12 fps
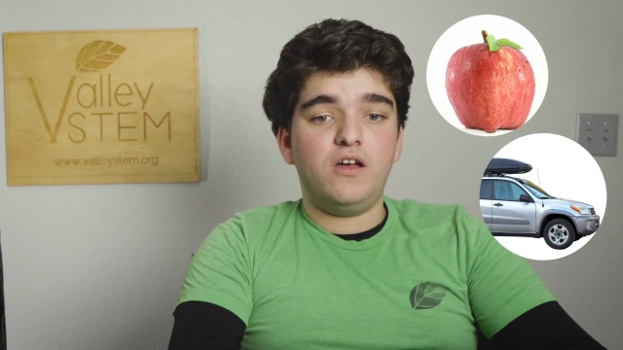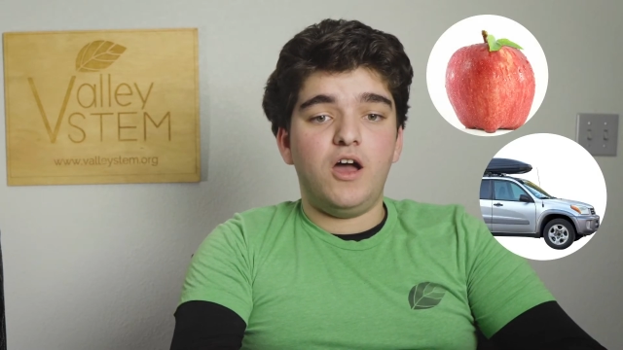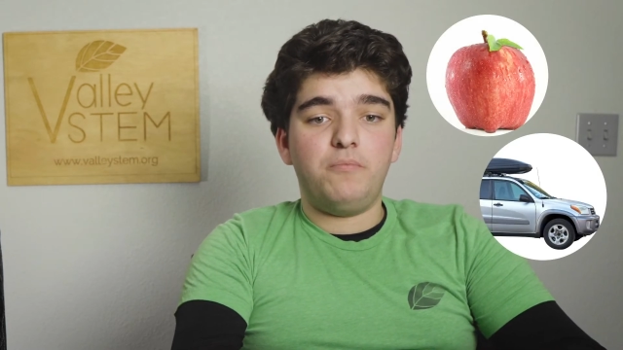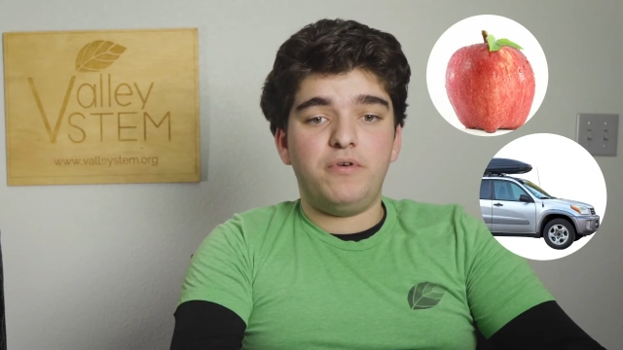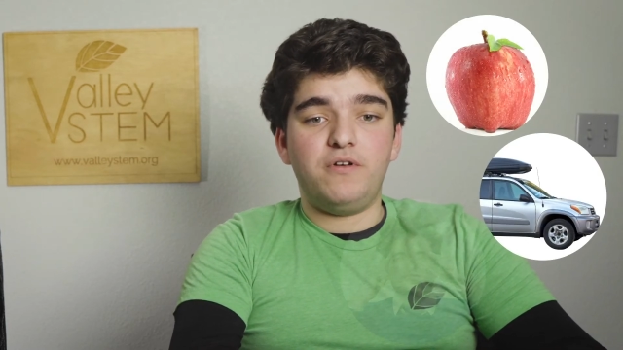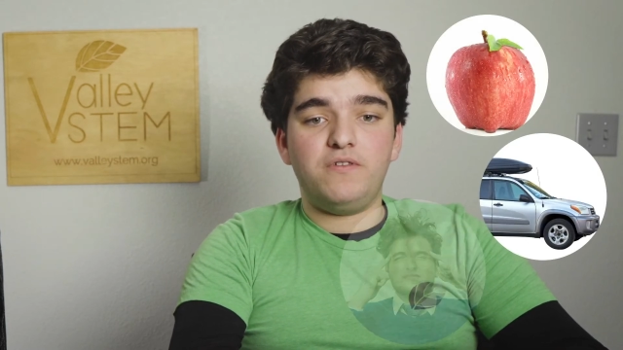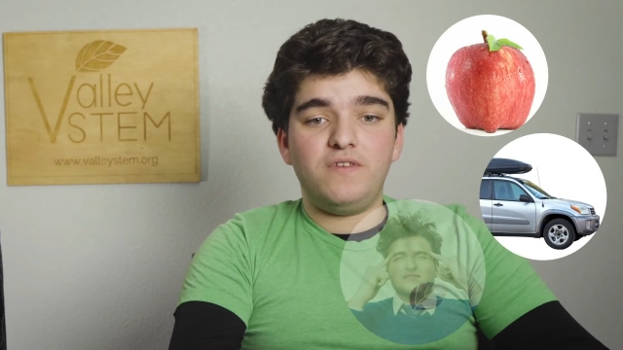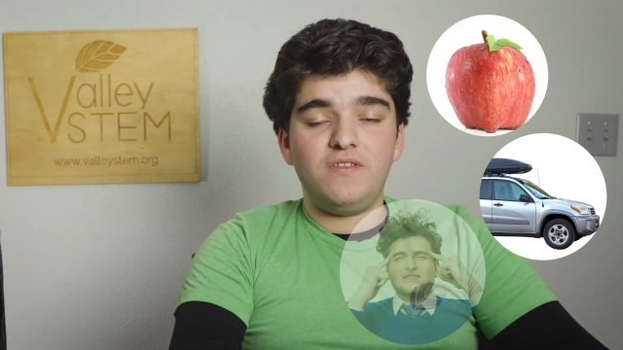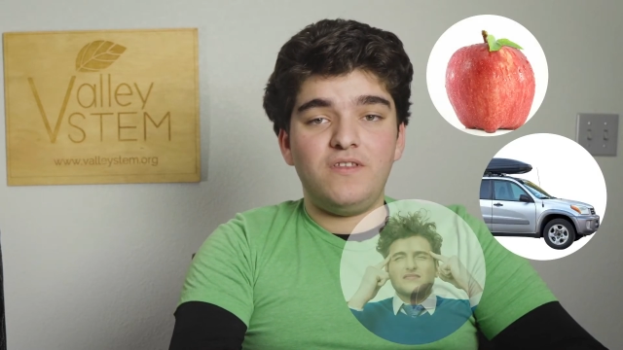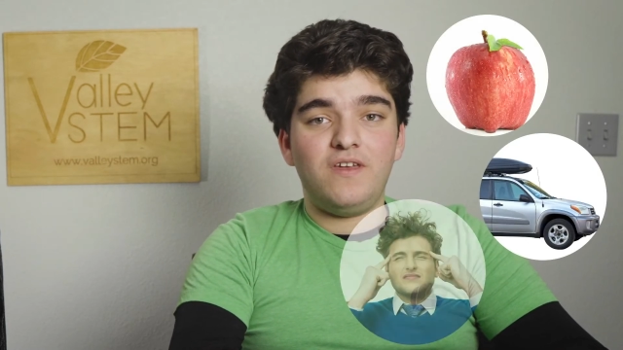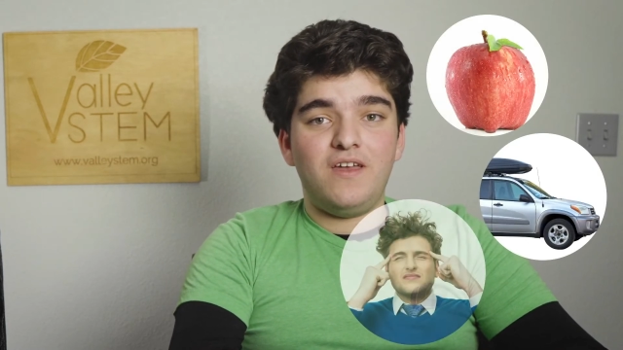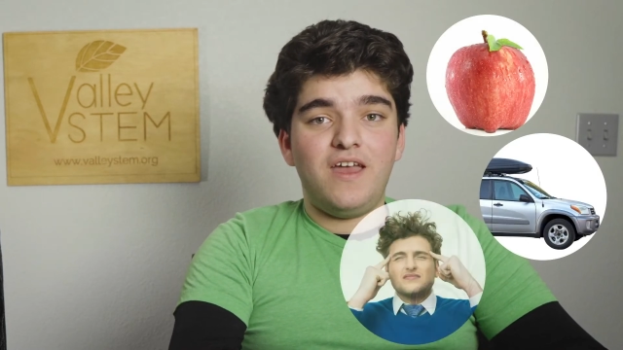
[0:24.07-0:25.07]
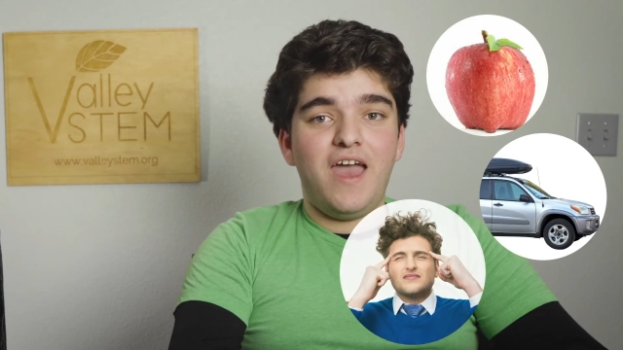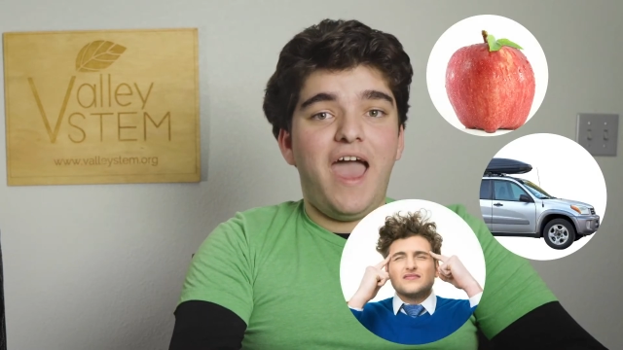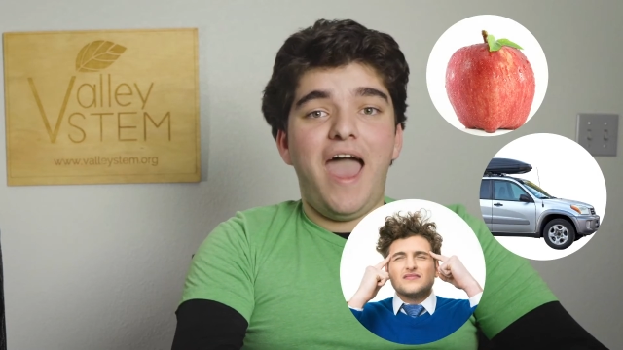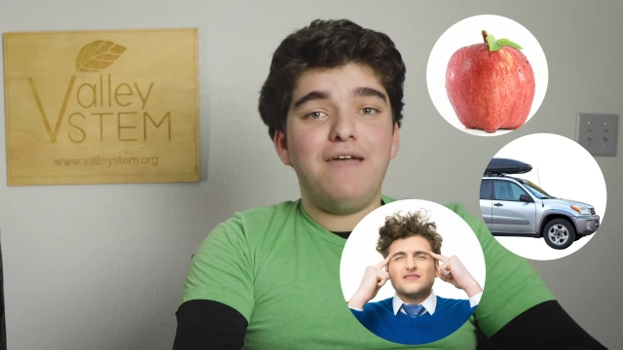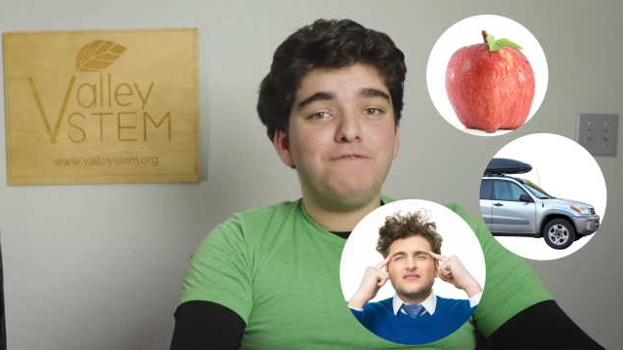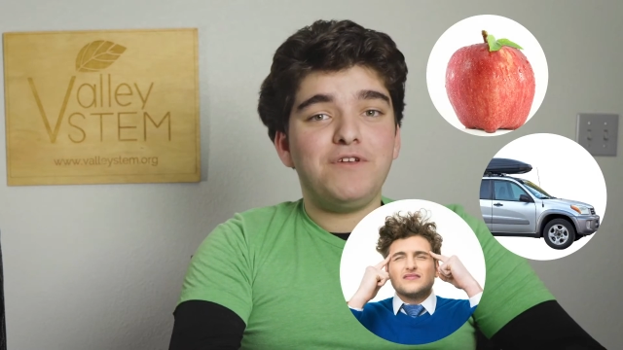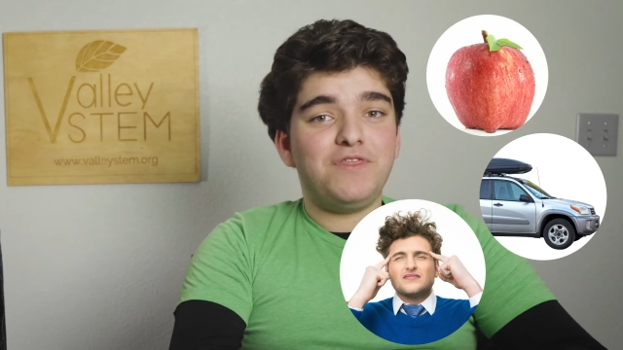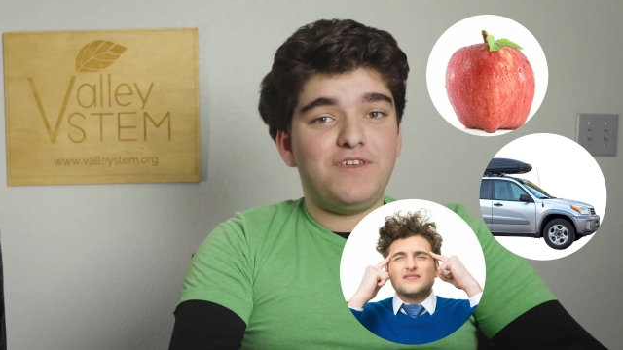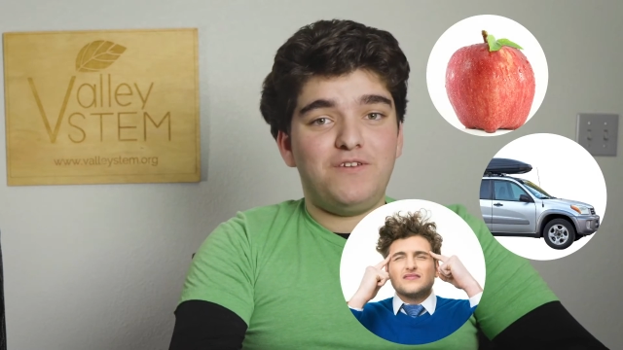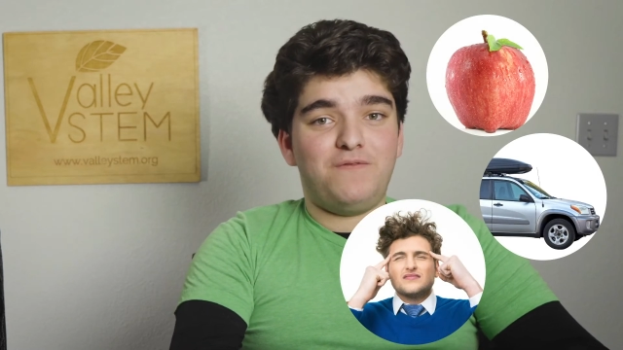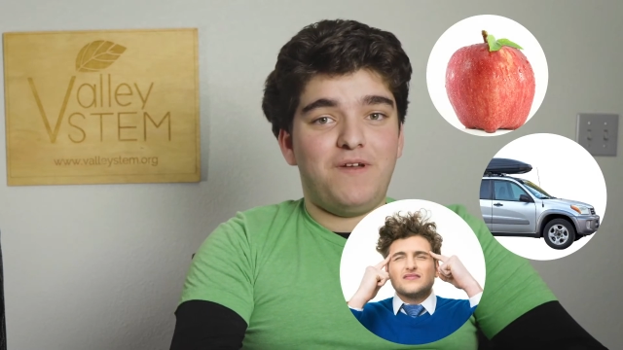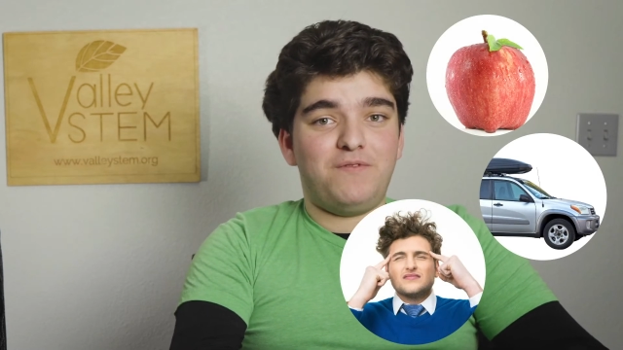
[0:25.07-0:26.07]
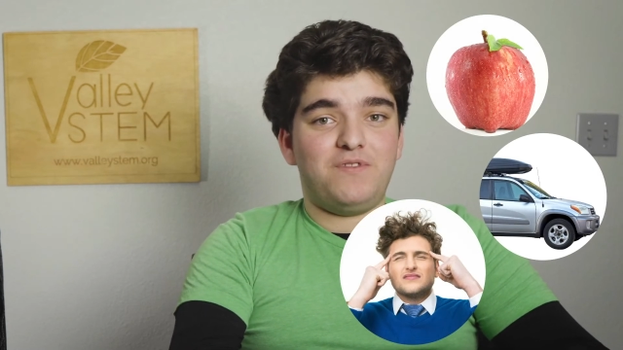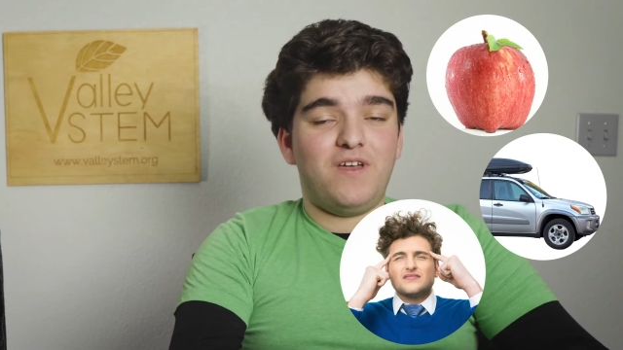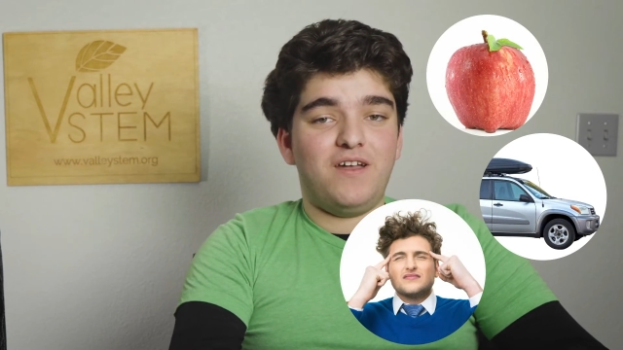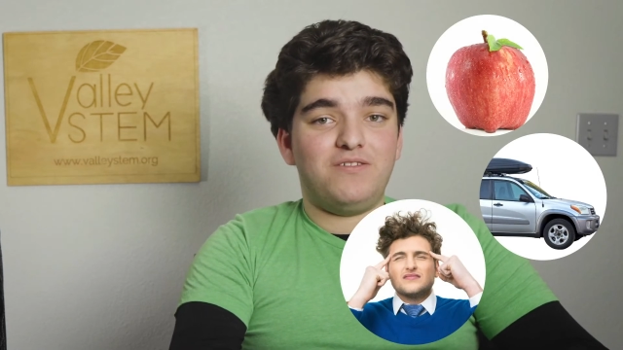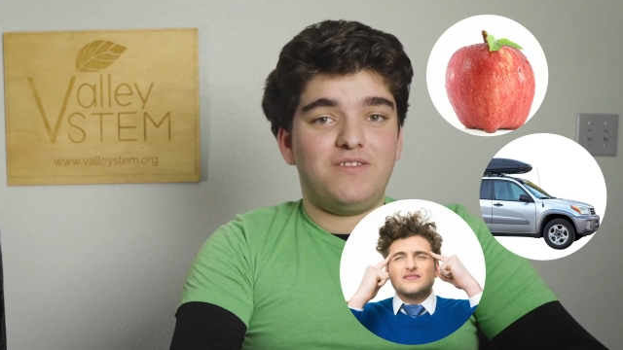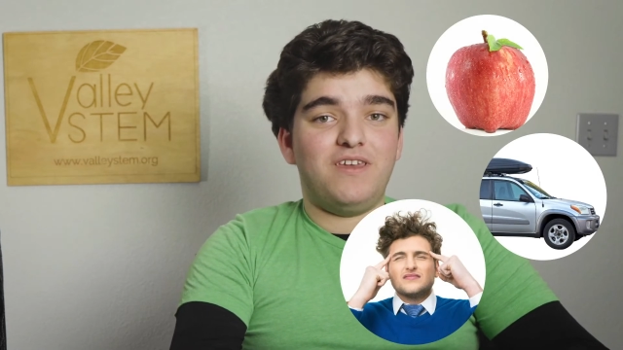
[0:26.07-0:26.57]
a person. Everything you've ever touched